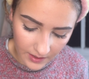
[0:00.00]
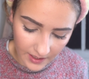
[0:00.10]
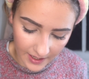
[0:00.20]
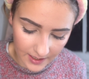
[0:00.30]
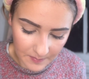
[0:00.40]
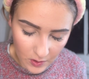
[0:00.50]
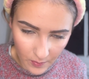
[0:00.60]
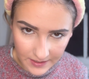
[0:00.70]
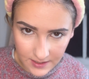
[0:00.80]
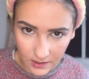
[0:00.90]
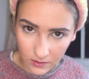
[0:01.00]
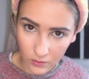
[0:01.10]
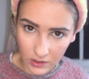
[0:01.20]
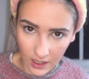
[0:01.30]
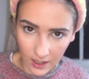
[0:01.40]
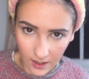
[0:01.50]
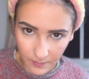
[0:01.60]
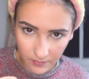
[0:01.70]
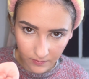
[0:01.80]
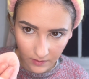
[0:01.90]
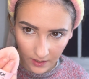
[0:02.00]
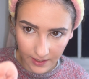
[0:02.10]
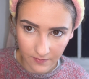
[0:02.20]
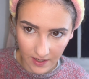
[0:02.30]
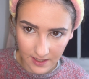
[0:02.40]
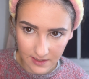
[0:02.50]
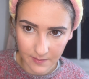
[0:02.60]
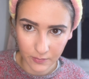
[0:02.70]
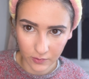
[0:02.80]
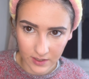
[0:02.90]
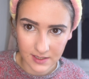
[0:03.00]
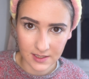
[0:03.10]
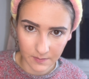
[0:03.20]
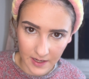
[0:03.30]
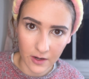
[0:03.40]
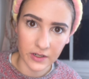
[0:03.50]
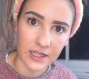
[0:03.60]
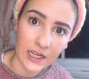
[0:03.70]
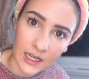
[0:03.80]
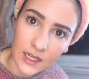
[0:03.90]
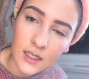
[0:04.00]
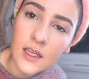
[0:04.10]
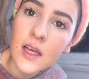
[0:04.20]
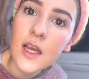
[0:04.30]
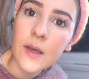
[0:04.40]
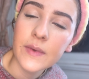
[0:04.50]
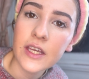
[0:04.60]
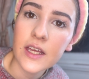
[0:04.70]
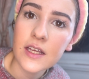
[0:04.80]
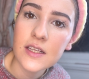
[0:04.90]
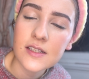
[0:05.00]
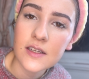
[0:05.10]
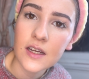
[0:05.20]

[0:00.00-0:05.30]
And I'm going to look up kind of as I press the powder in because